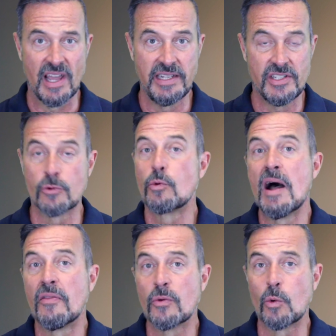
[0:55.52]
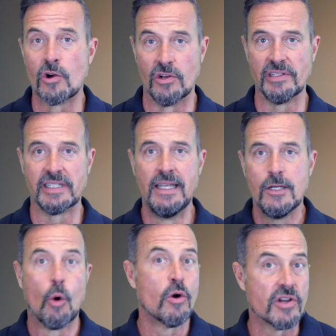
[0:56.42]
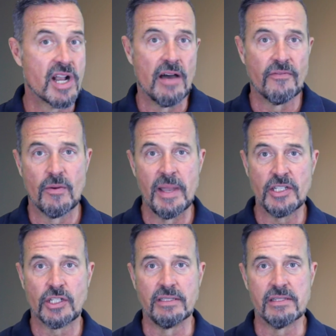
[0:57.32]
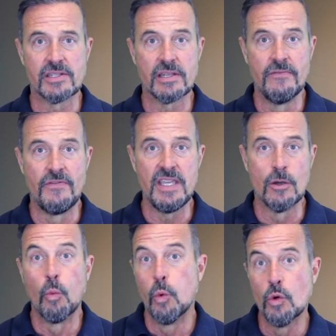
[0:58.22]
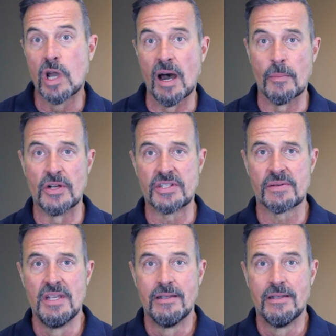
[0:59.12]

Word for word: sites around the world, order confirmations via WooCommerce,